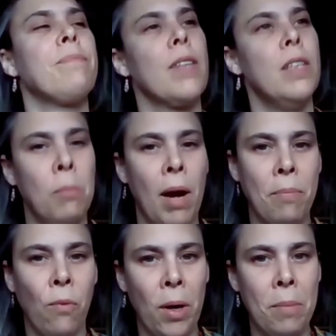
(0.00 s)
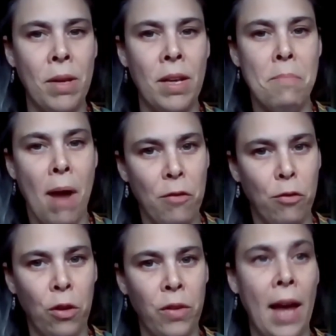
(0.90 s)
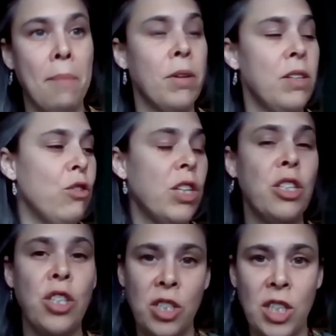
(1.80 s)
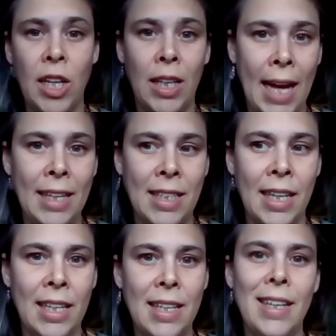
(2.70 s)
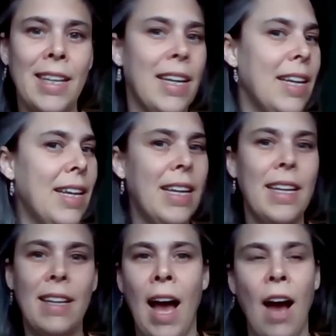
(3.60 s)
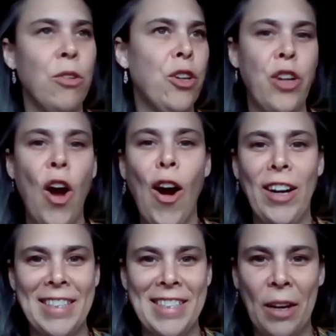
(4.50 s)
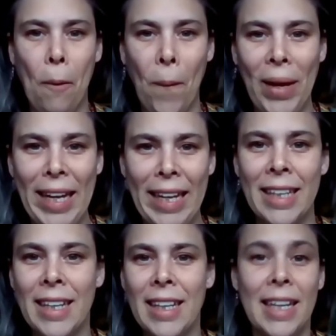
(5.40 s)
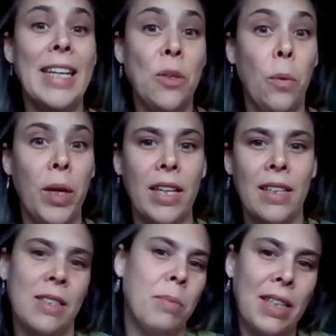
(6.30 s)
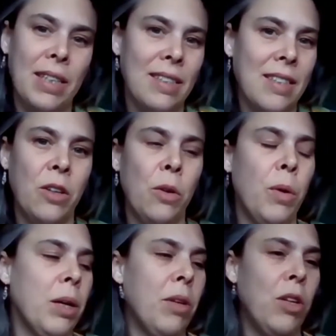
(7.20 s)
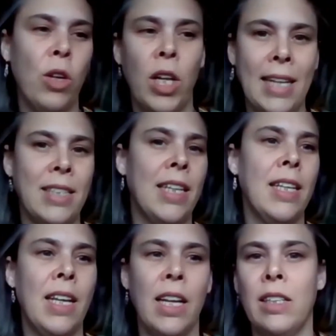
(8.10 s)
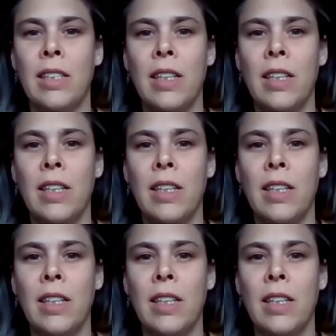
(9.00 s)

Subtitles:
you might want to be mindful of that, but you can just collect it out in your yard. It's like a weed. It is a weed. It's been considered a weed, but you collect it and